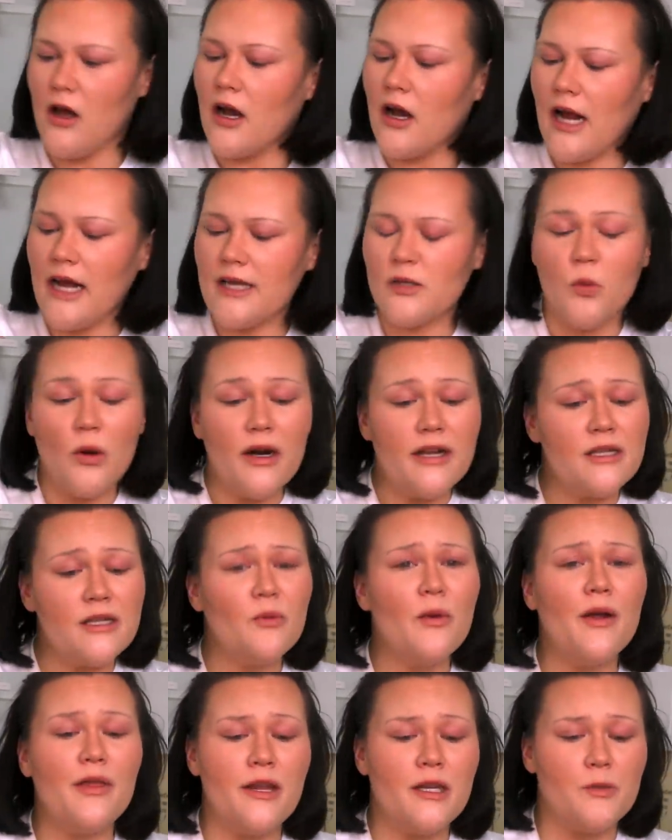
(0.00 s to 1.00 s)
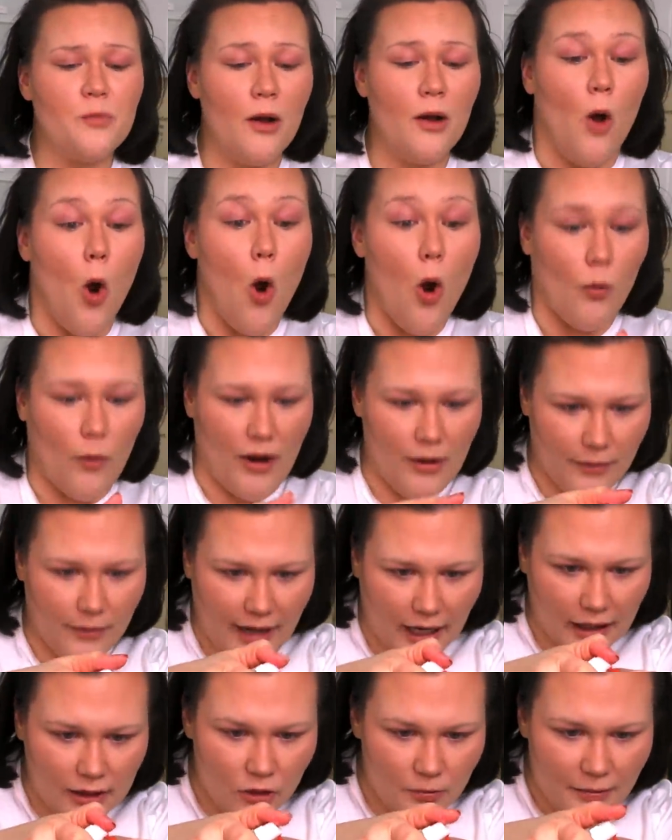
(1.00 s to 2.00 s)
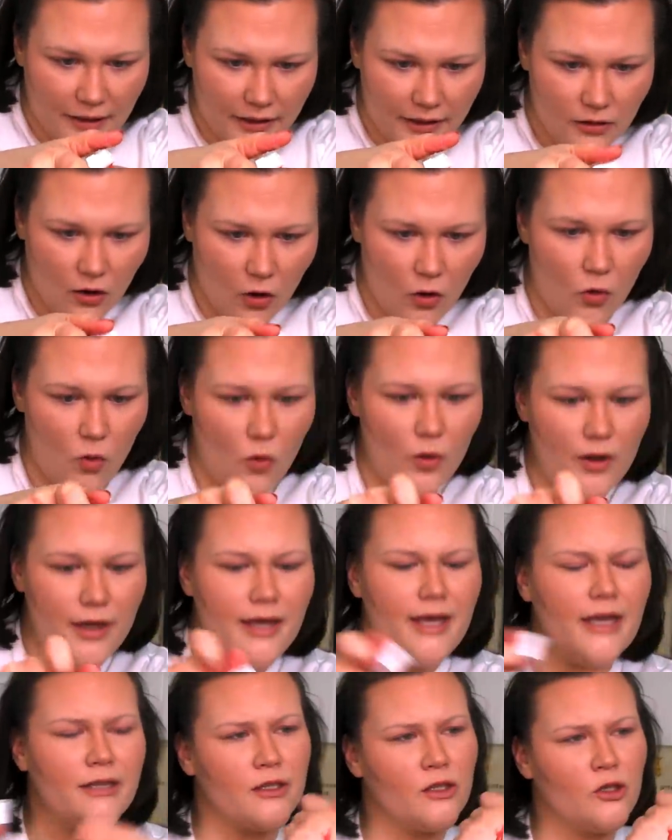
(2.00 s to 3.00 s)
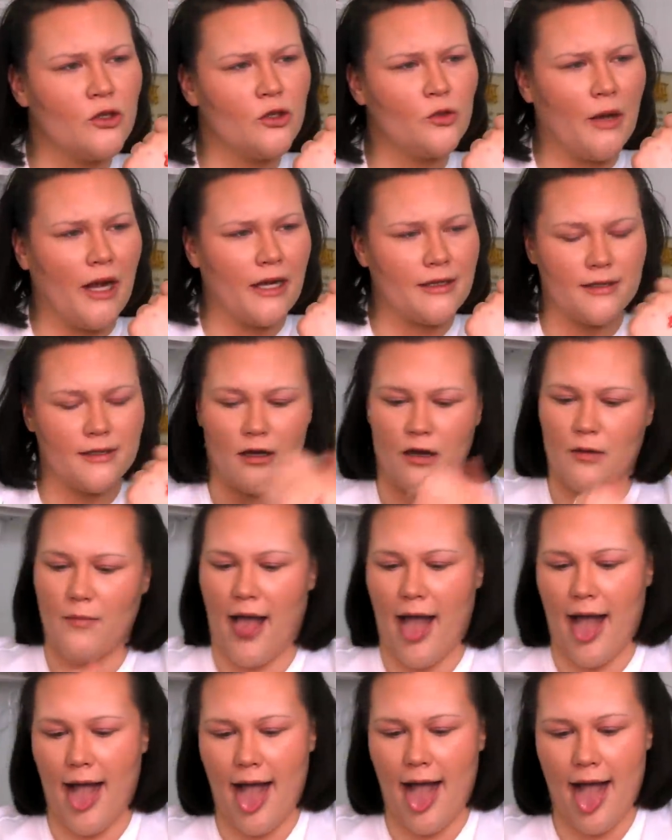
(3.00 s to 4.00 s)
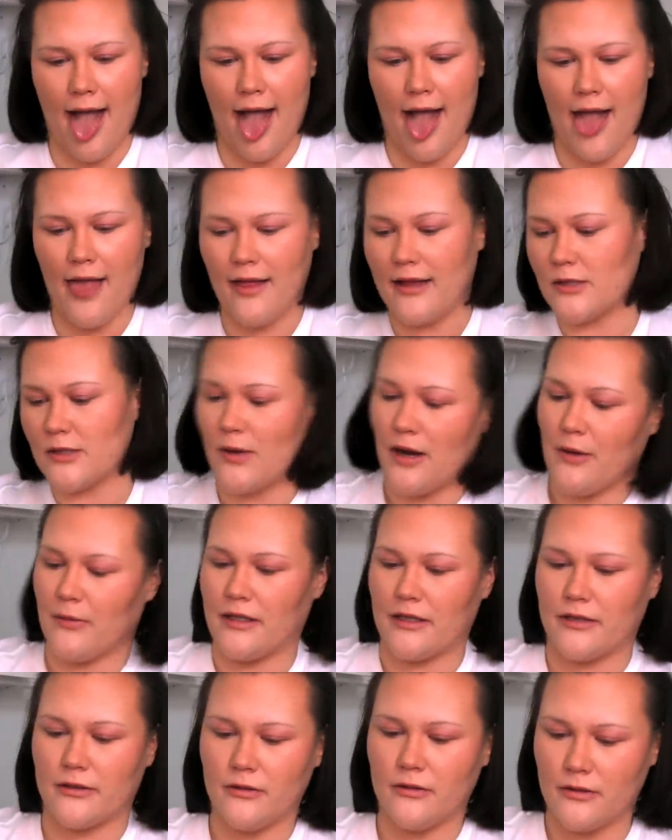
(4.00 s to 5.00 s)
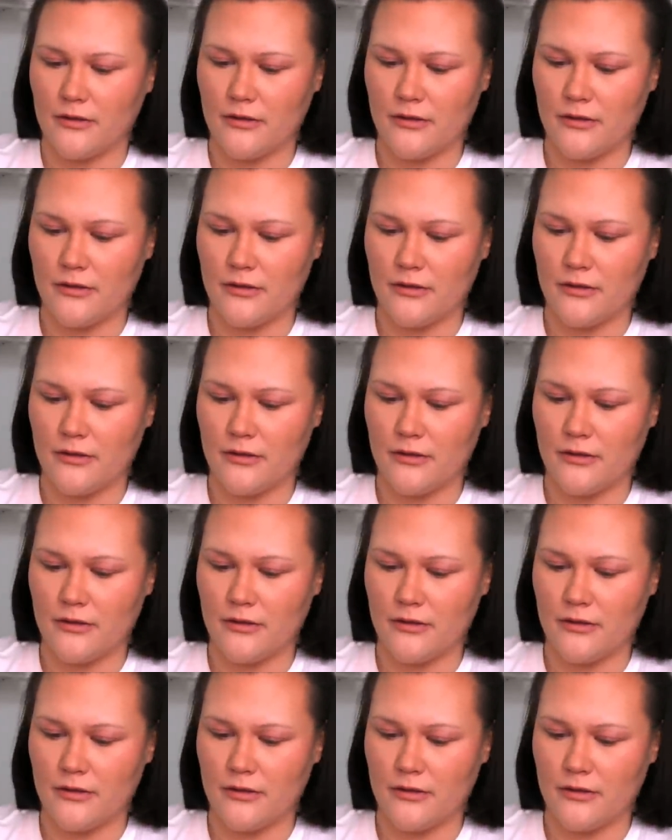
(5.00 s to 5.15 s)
Guys, what is it with these pumps? Oh, wait, we got a little bit. Oh, yes, we got some. That's right, we do. All